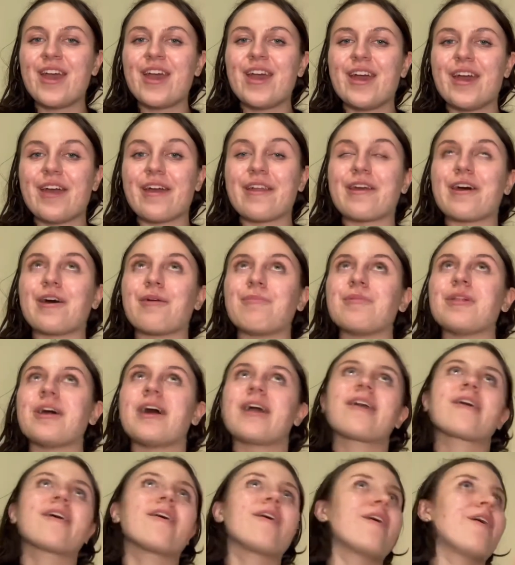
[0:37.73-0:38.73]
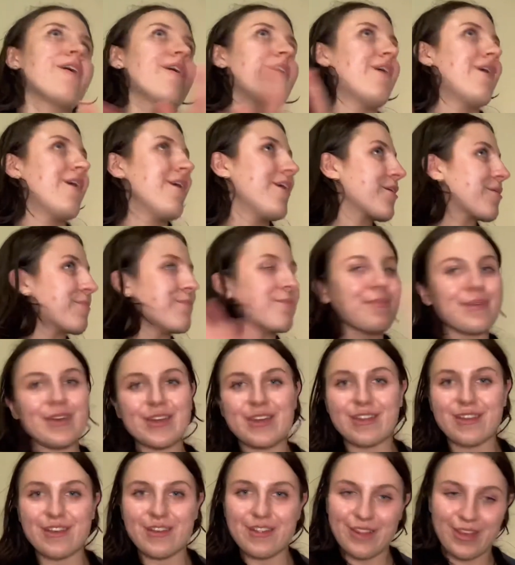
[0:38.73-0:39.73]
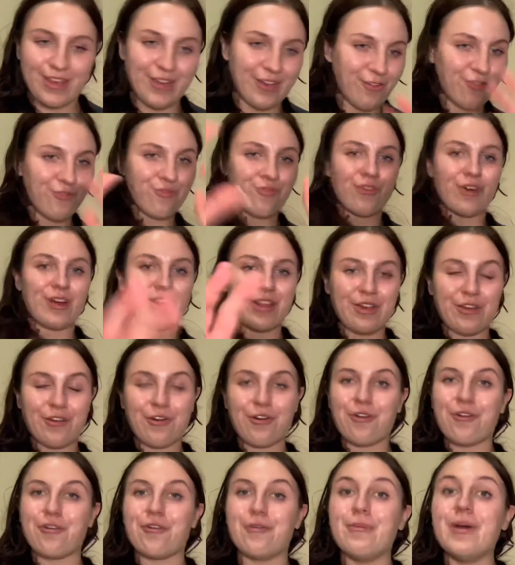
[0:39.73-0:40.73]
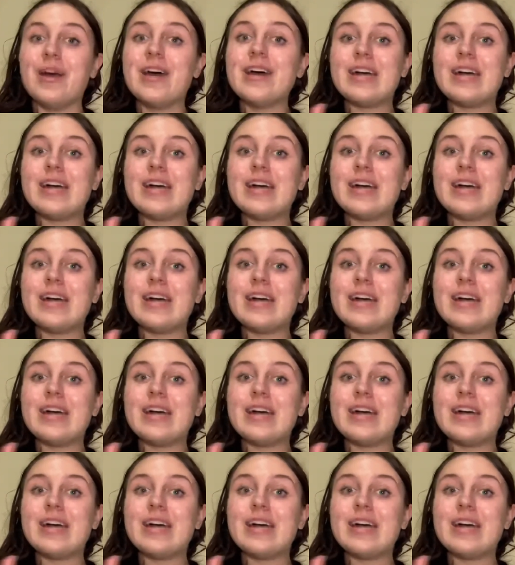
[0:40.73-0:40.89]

and I'm like immediately running home,